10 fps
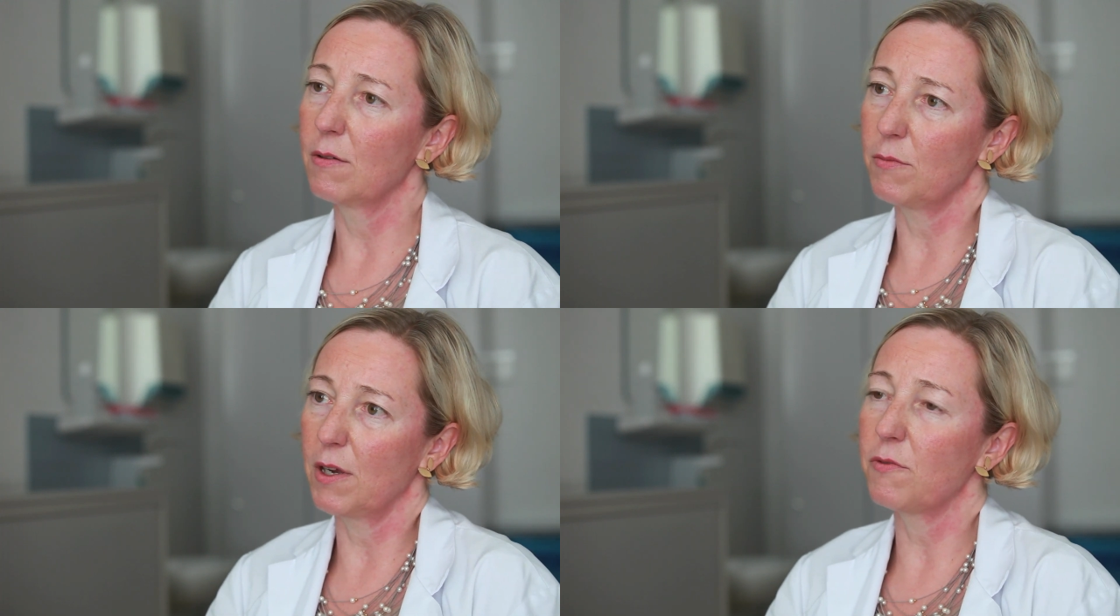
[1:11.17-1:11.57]

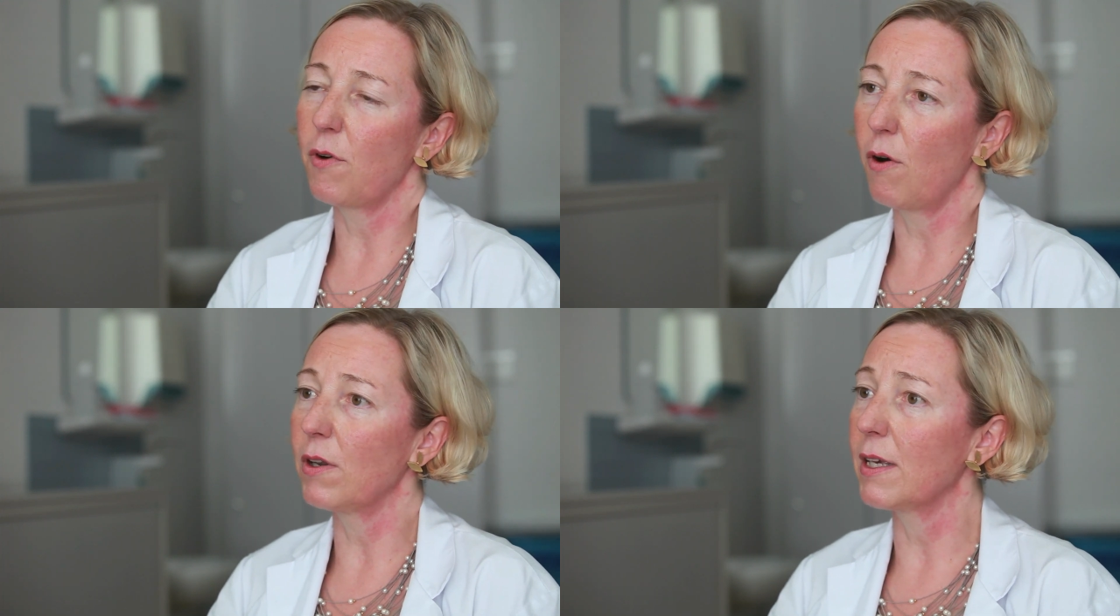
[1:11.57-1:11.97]
where
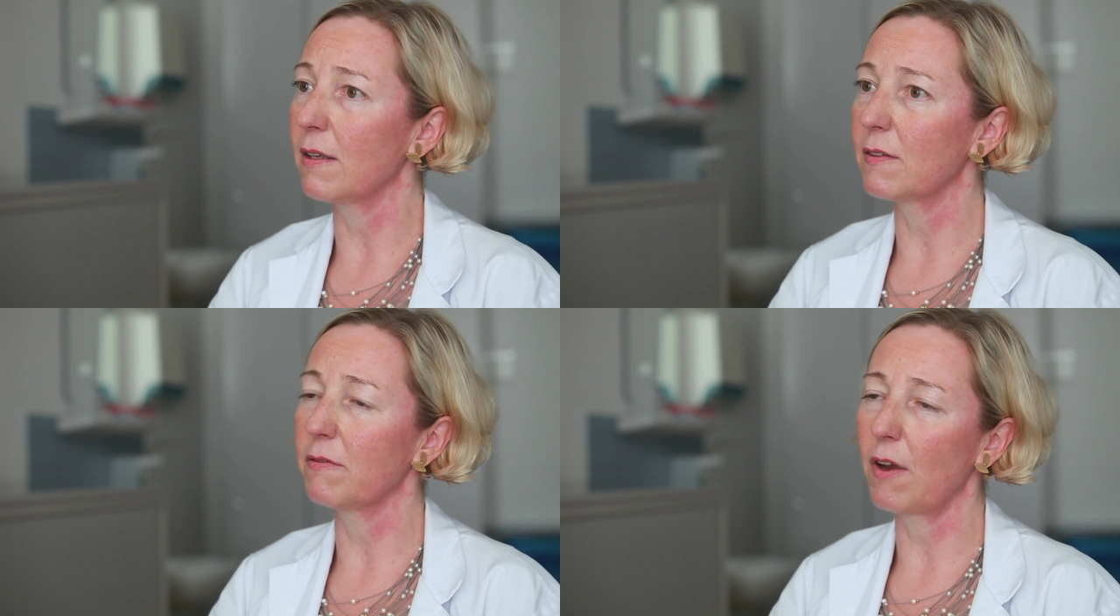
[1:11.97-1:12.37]
falling
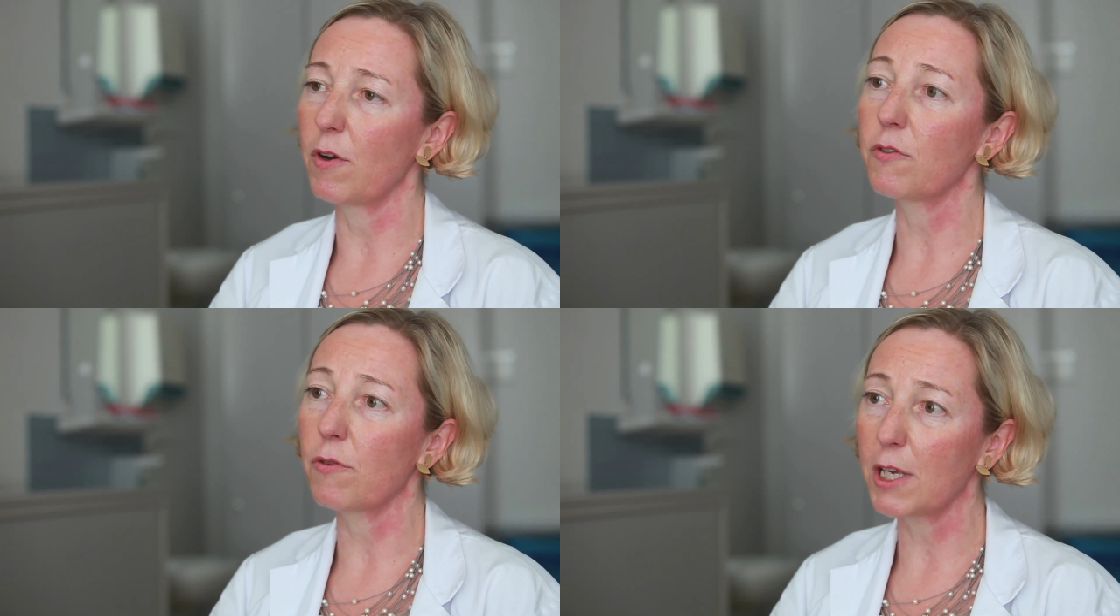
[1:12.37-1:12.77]
is a
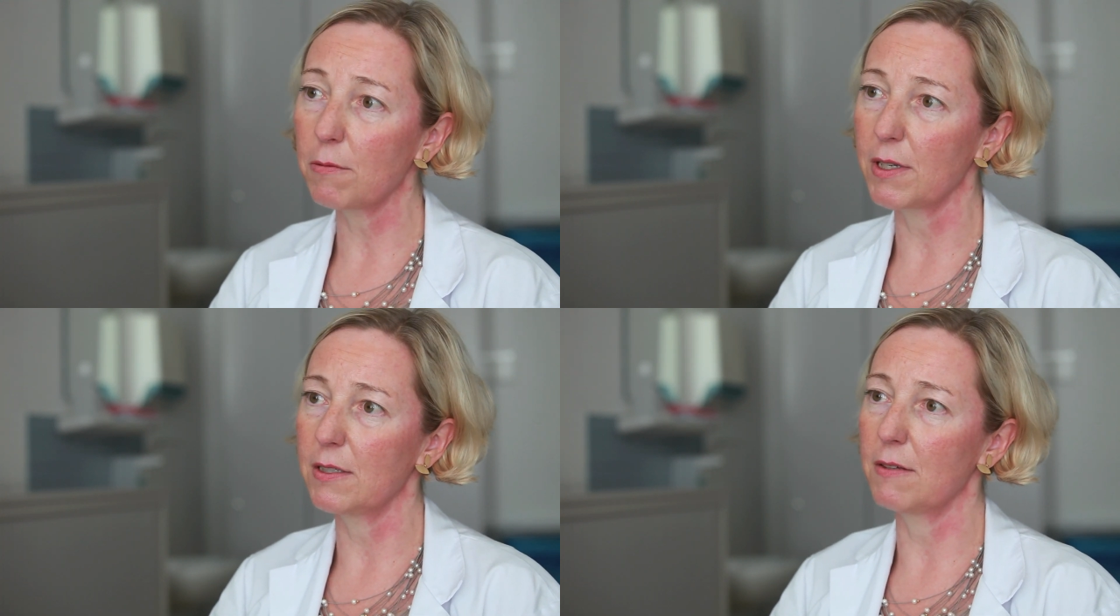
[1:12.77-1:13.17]
very
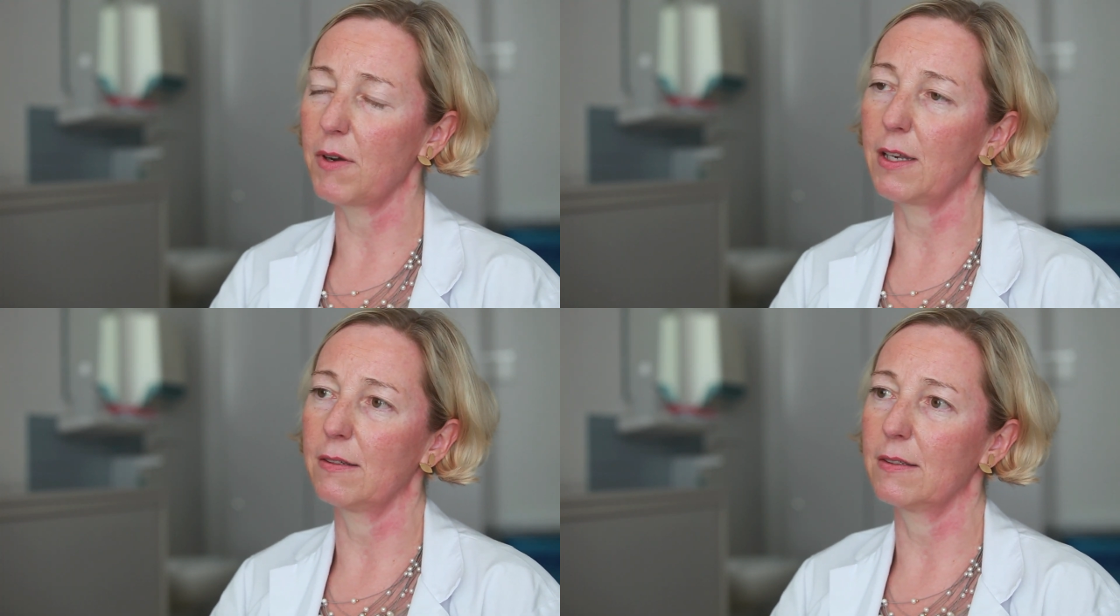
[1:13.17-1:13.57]
frequent
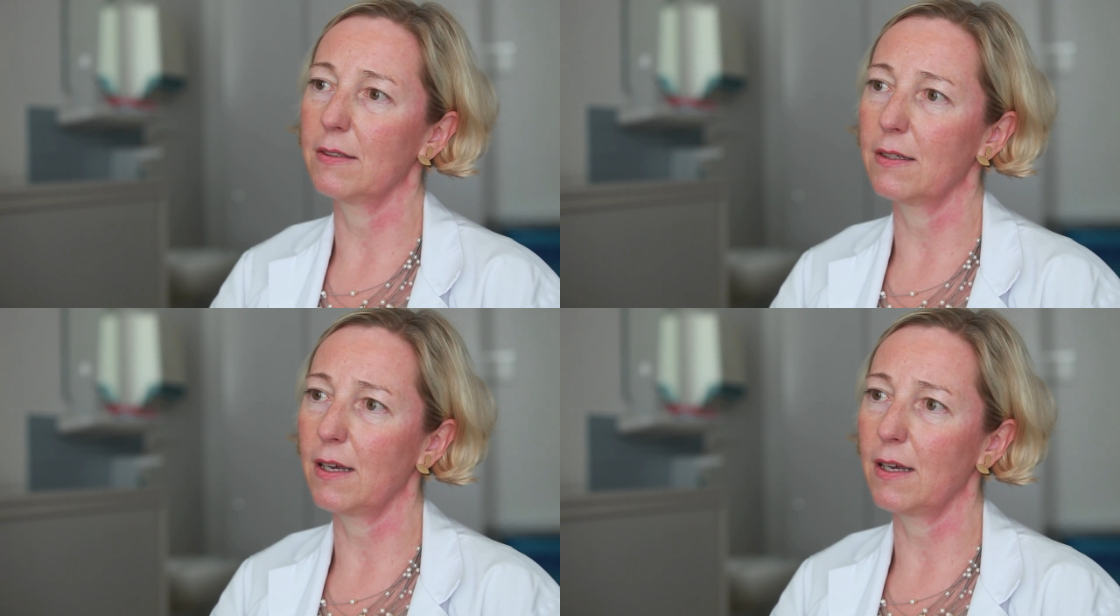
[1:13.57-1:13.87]
event.